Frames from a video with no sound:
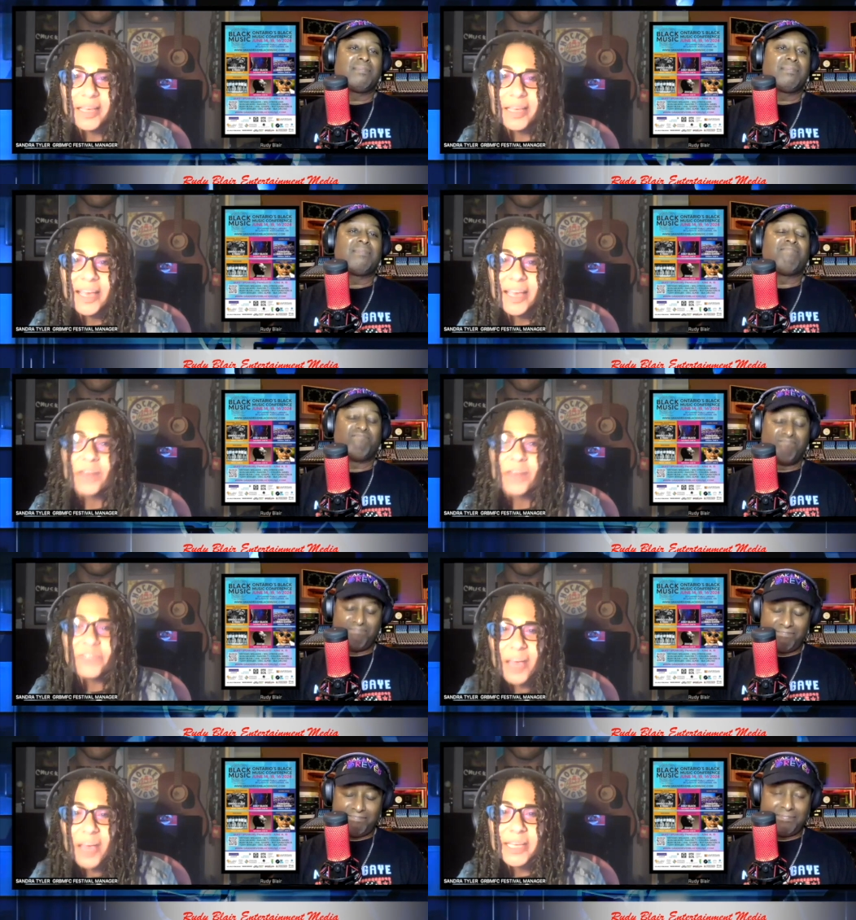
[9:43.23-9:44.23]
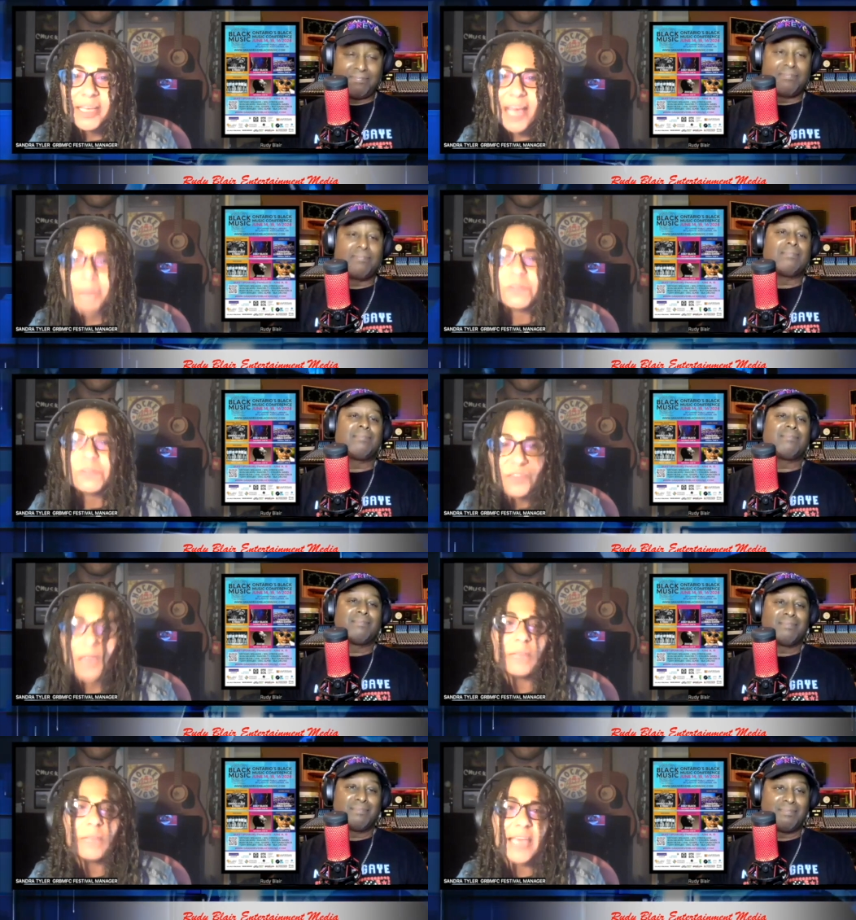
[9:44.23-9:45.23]
Speaker 1: and family helps
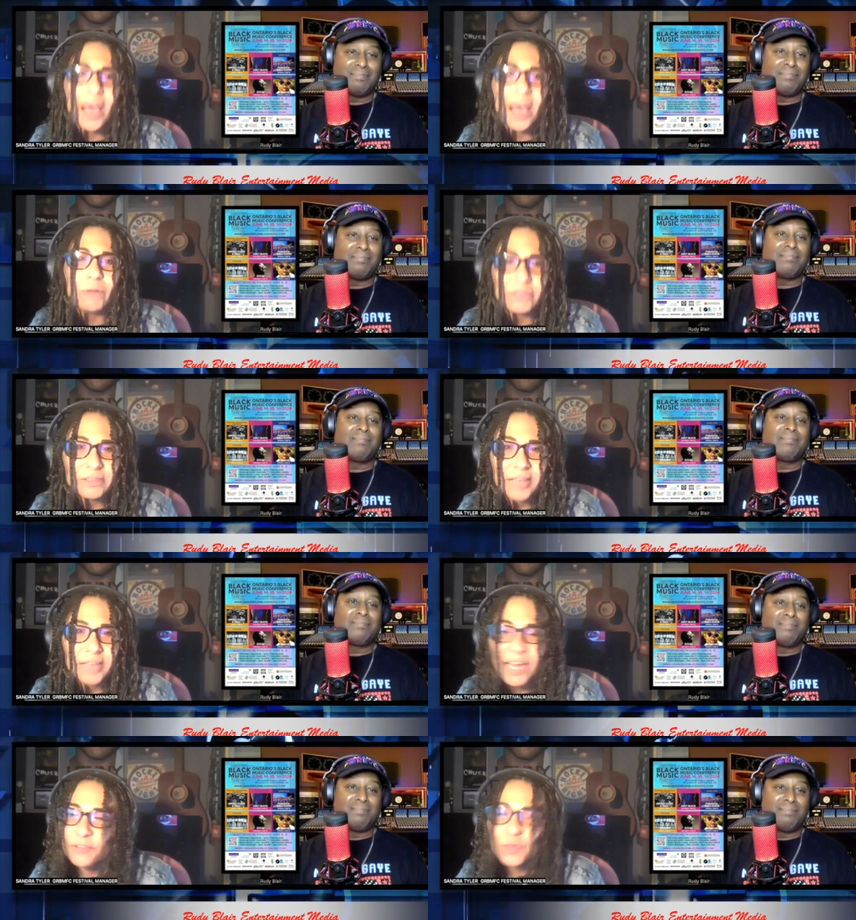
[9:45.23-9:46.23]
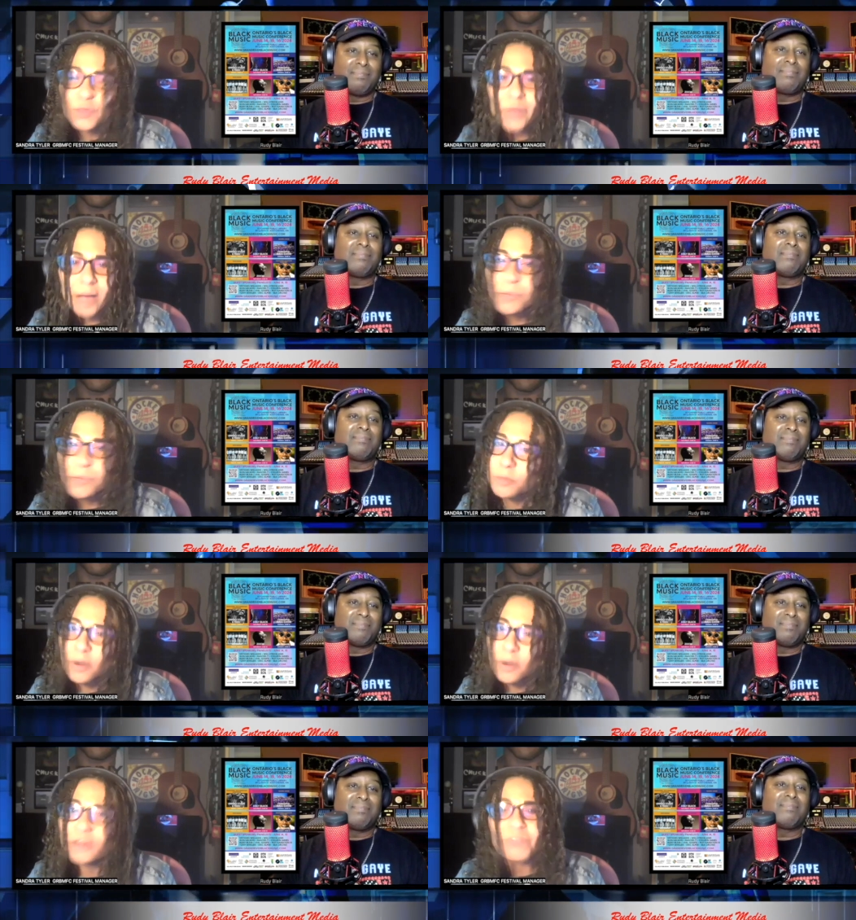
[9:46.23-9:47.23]
family out. And if you come, you're part
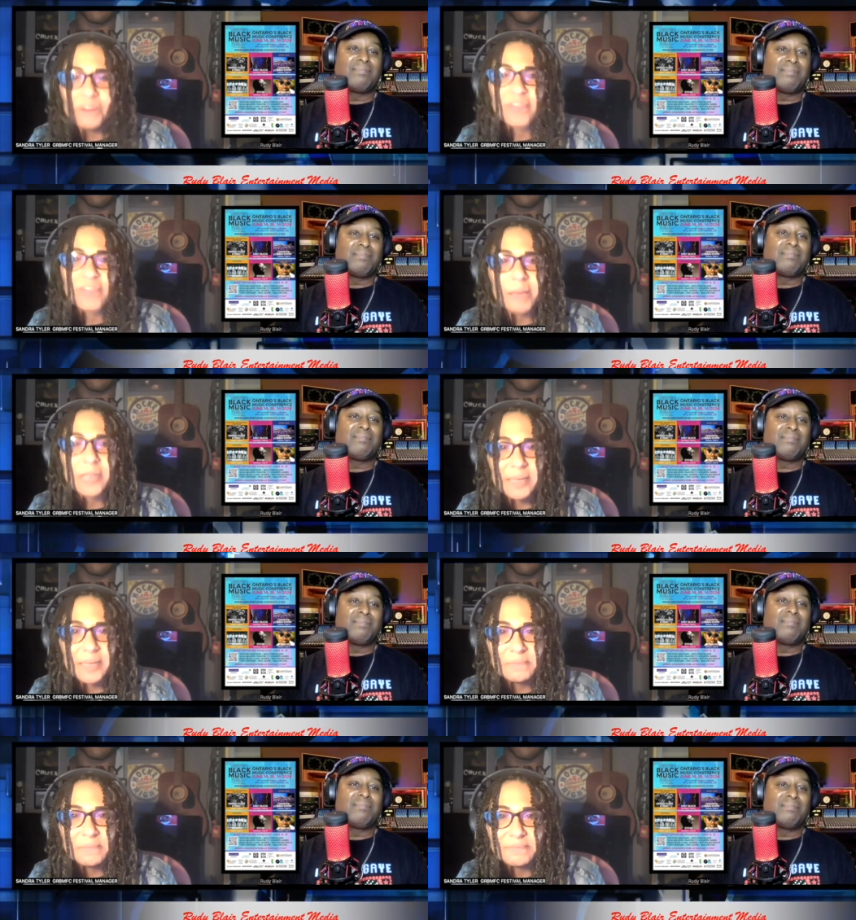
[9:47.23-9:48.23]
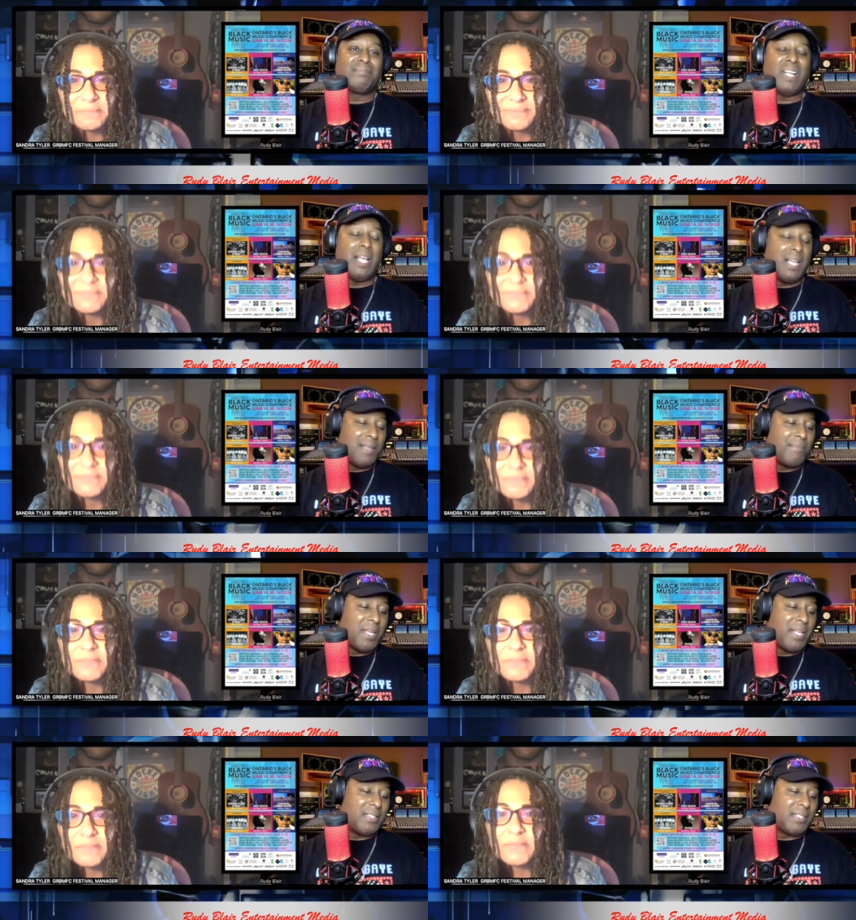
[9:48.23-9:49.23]
of our family.
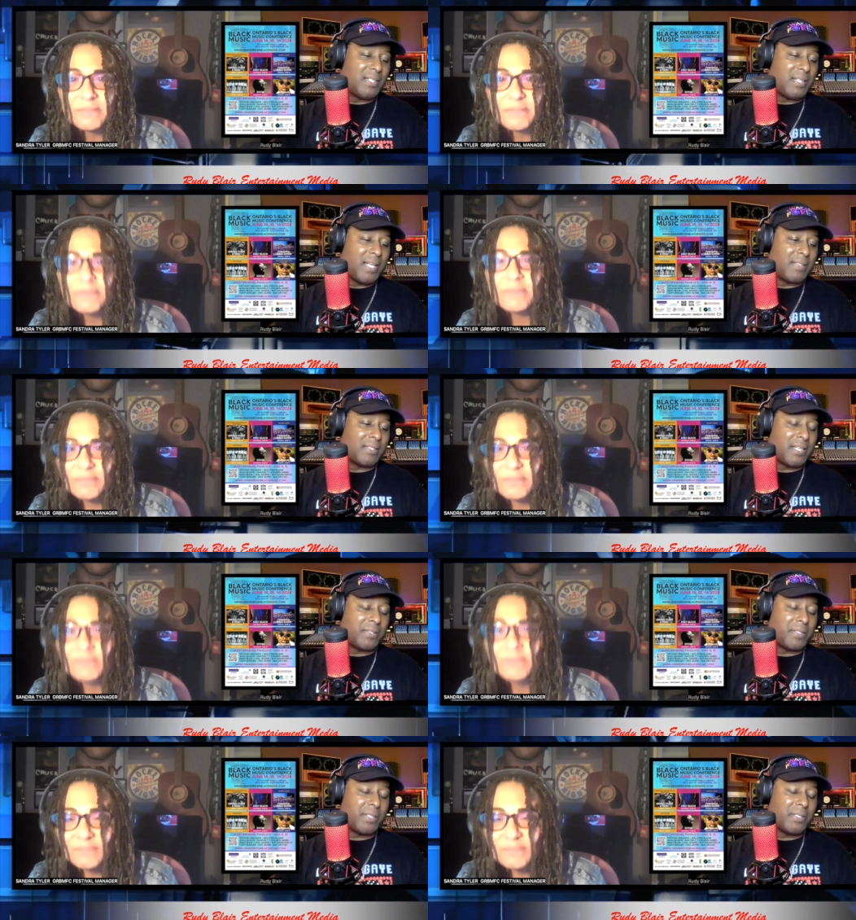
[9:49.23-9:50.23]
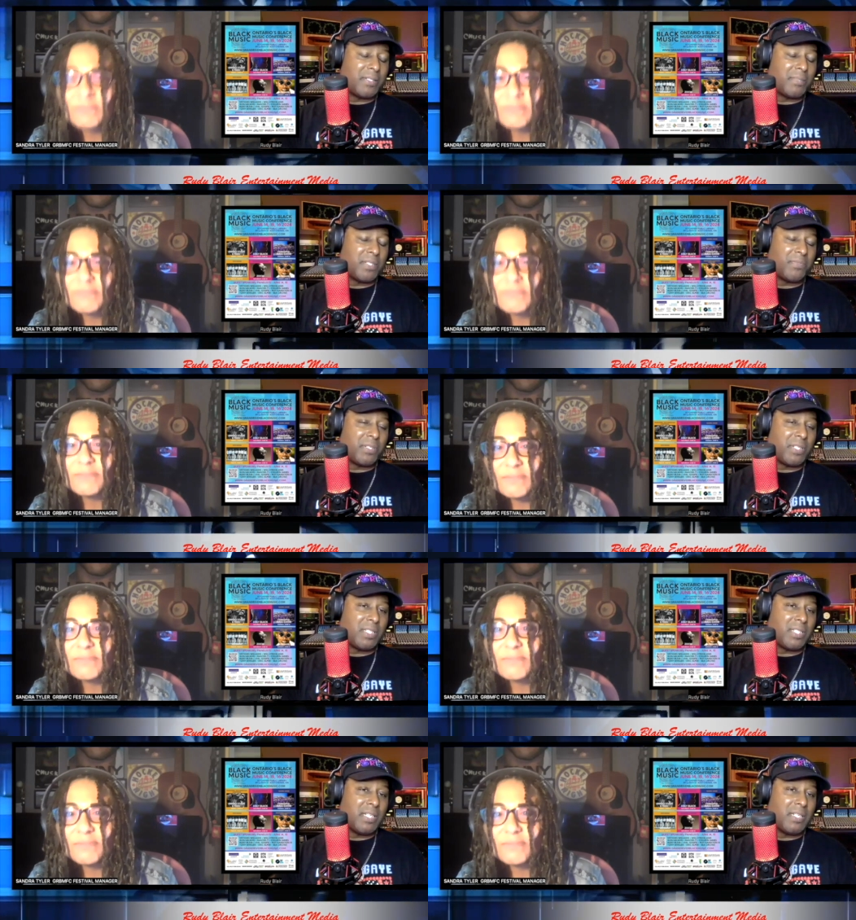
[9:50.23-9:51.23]
Speaker 2: Amen to that. Sandra, thank you so much for this
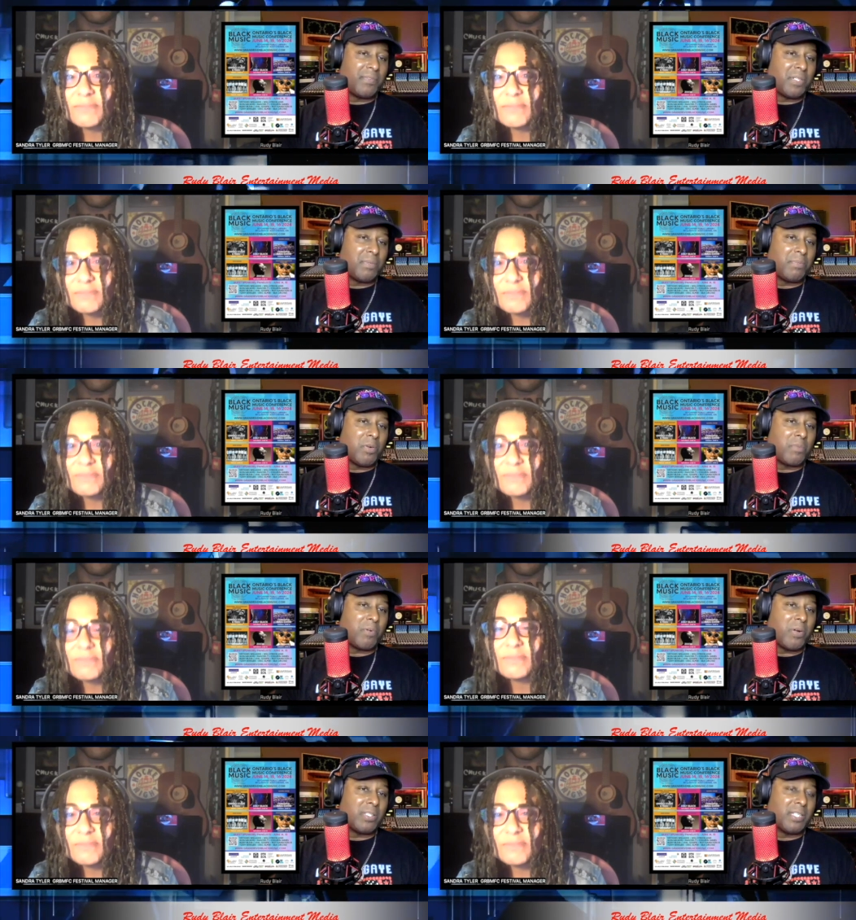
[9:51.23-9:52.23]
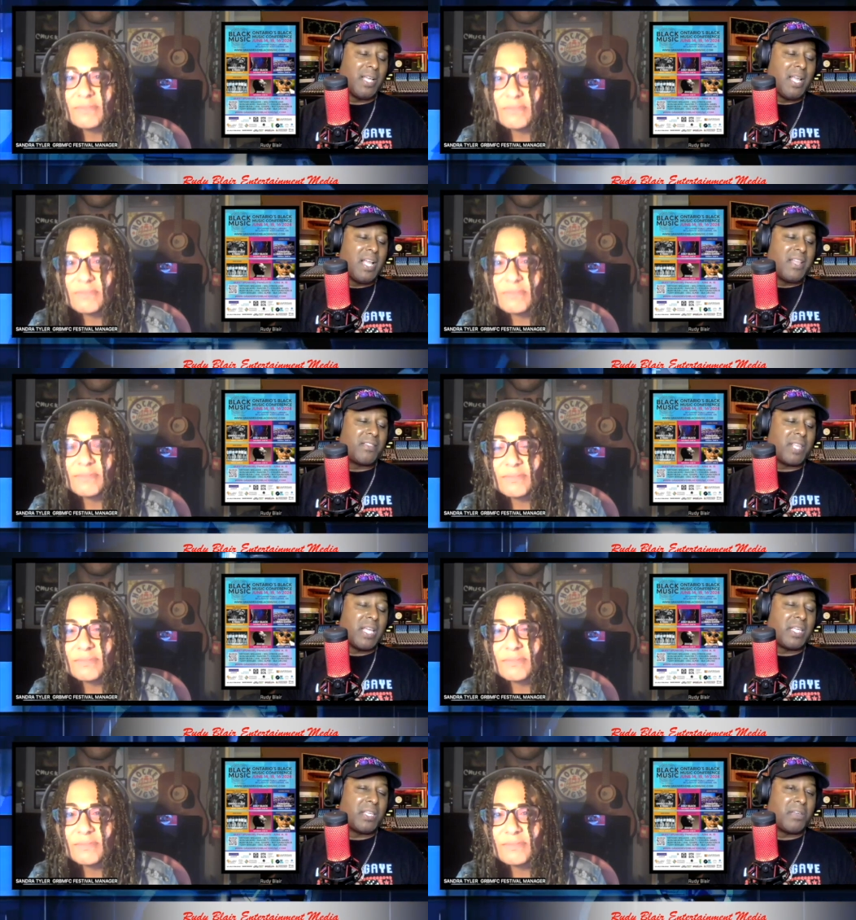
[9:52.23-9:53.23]
interview, but more importantly,
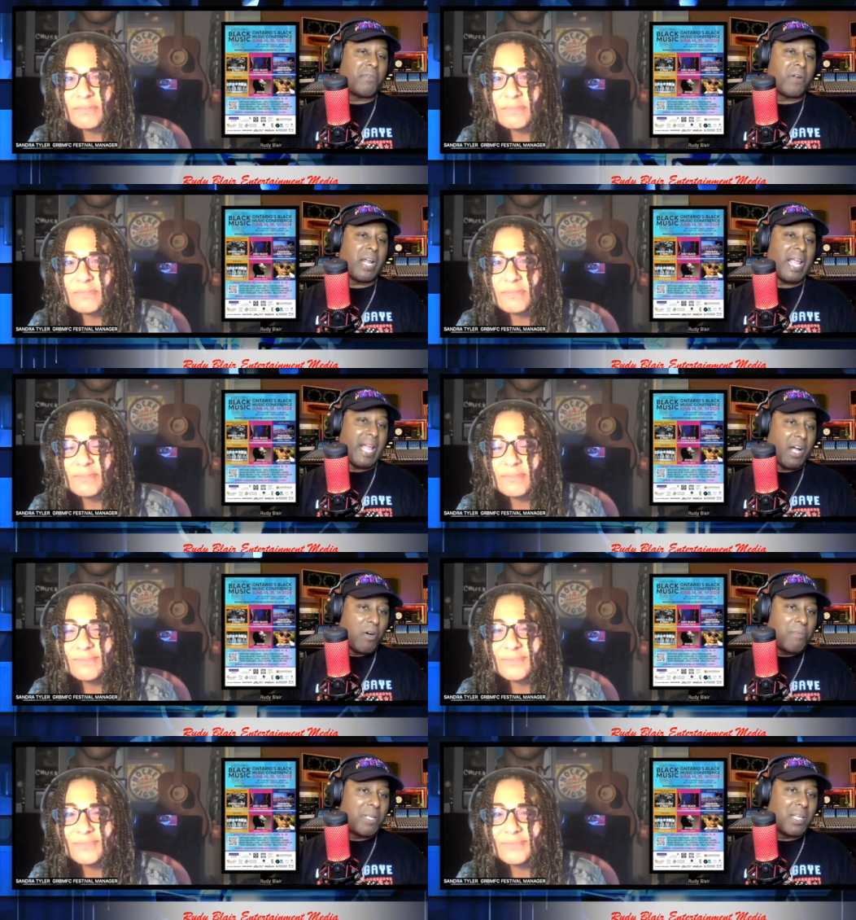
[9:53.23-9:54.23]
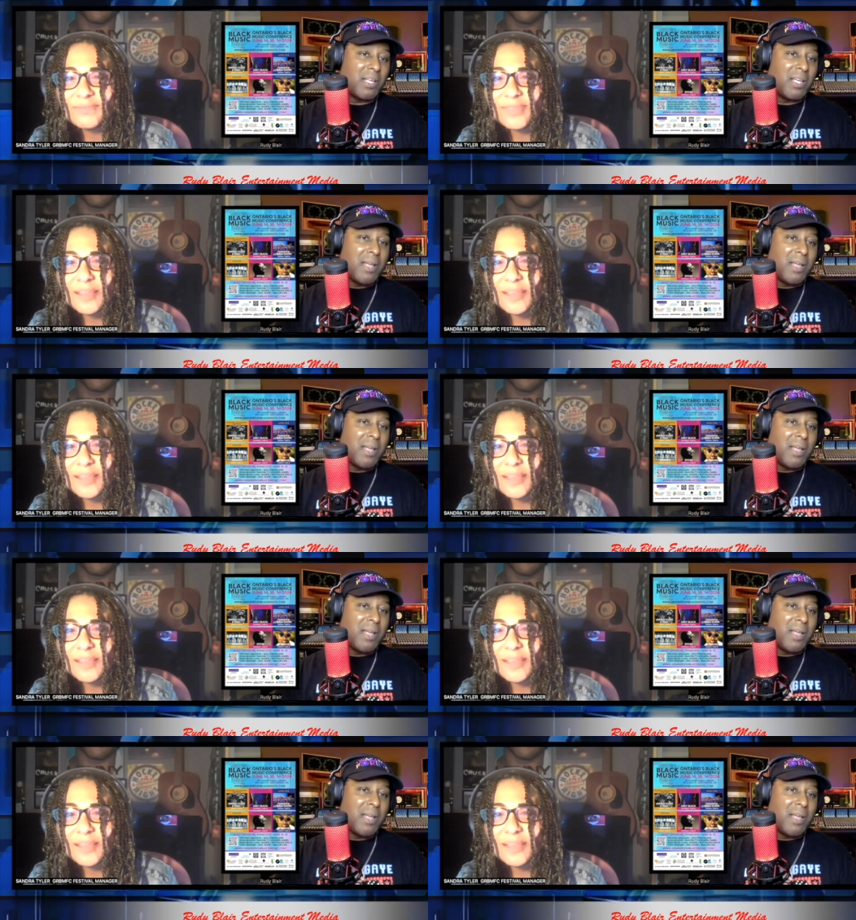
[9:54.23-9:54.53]
thank you for helping